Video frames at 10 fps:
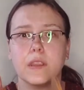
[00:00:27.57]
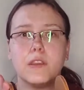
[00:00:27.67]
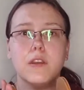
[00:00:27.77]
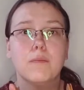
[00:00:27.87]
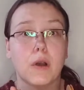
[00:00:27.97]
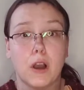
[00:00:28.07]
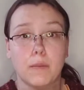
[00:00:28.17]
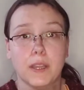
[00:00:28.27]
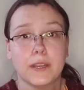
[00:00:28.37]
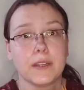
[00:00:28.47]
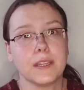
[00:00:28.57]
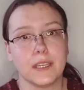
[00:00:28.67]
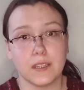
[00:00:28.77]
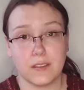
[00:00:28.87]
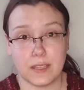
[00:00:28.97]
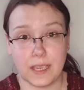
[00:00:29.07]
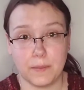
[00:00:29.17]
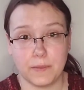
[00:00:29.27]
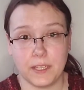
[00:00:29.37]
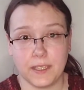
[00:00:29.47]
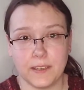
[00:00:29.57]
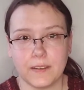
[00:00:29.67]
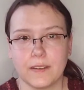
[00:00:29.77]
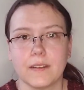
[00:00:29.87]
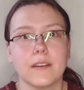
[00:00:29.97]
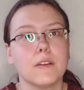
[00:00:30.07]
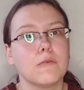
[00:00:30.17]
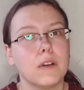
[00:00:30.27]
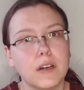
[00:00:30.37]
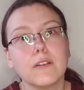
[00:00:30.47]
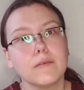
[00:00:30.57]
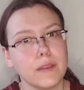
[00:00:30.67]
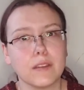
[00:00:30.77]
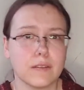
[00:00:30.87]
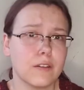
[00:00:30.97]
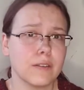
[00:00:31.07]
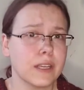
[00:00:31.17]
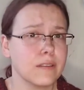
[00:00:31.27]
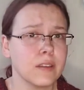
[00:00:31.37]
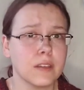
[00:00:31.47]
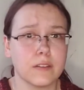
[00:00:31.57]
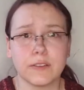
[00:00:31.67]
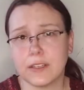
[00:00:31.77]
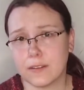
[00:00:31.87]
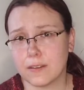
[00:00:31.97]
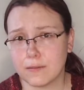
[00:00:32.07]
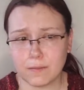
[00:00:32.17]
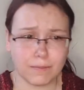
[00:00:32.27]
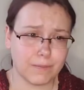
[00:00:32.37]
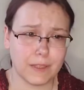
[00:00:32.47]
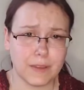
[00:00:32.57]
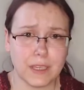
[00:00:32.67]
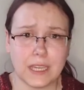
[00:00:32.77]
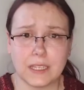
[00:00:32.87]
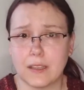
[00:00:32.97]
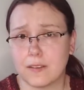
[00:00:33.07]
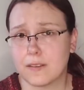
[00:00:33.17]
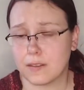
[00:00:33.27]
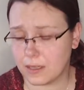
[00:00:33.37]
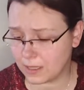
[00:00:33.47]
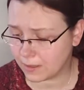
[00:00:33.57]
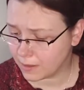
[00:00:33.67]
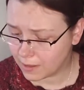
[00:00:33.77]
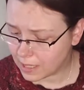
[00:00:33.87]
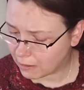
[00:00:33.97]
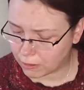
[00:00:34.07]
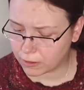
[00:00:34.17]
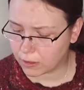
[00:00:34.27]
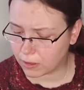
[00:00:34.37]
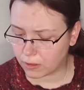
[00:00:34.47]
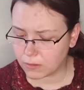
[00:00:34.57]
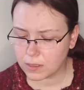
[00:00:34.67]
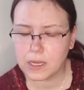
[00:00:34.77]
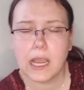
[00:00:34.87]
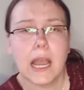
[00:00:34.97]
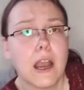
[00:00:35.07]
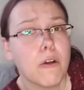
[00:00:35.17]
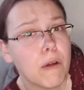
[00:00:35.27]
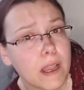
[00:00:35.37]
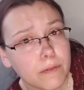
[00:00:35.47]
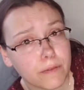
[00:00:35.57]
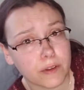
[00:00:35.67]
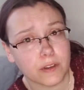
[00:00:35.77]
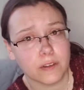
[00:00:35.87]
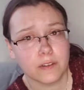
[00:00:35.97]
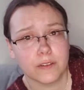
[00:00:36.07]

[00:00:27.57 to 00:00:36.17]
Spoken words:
your bobbin is empty. Well, that's all nice and good. In the end, that's our goal. However,